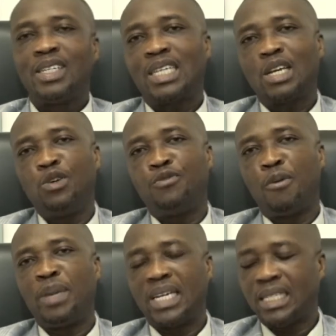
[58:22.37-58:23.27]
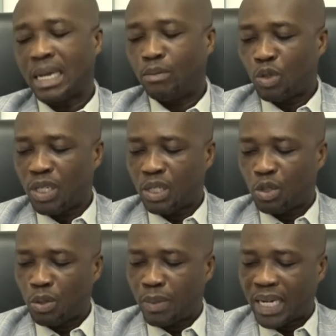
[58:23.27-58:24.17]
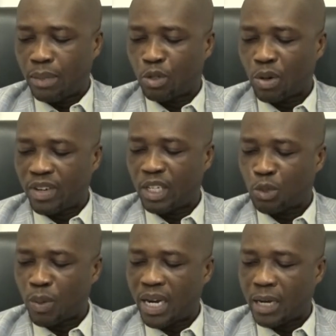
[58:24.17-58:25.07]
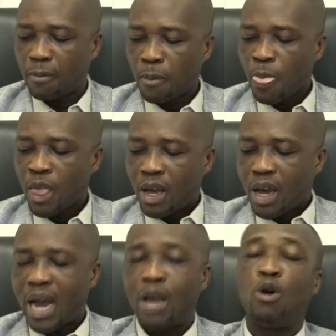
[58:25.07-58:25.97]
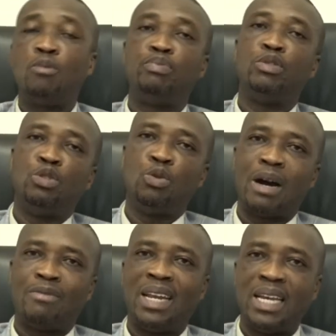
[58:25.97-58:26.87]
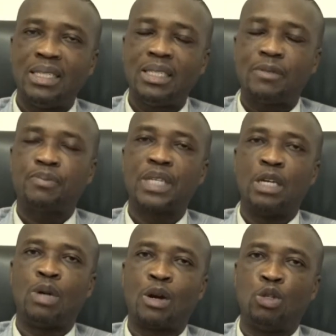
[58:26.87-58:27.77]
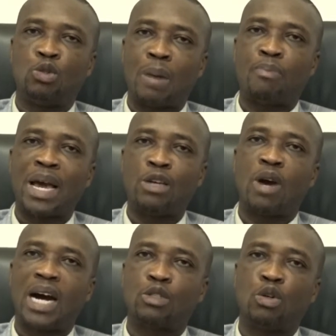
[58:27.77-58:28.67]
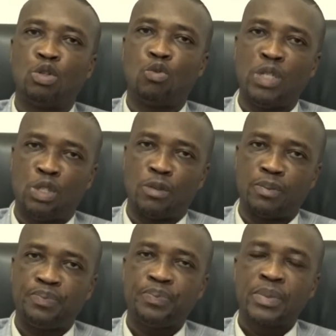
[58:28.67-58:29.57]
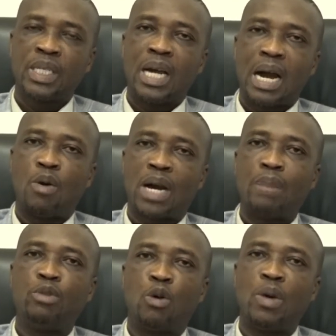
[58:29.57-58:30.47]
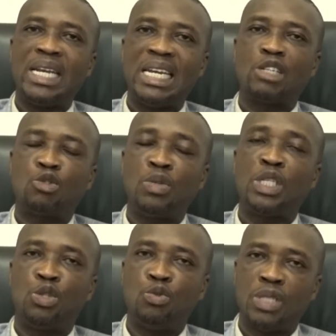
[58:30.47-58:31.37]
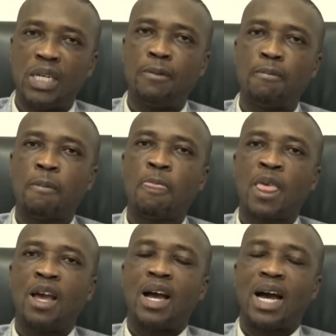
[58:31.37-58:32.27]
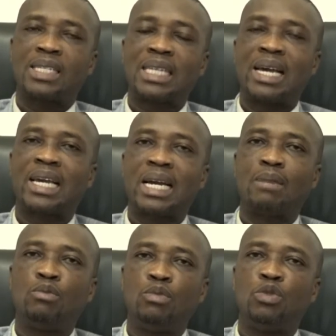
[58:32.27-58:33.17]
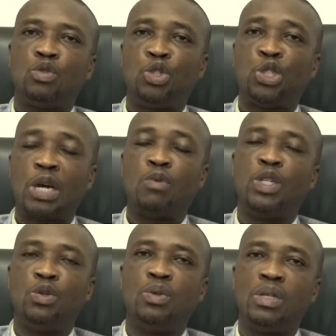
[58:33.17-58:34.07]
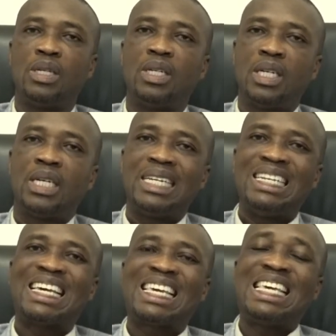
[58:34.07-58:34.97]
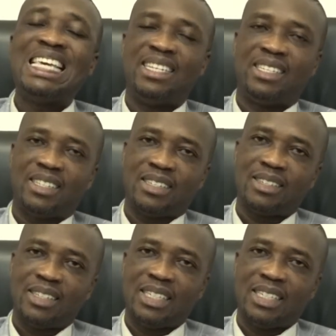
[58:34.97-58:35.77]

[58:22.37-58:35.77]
Thank you for making time to listen to me. My name is Reverend Ismaila. I hope you have learned and you are going to apply your heart unto wisdom. I will come your way next week Tuesday as I come to share with you the keys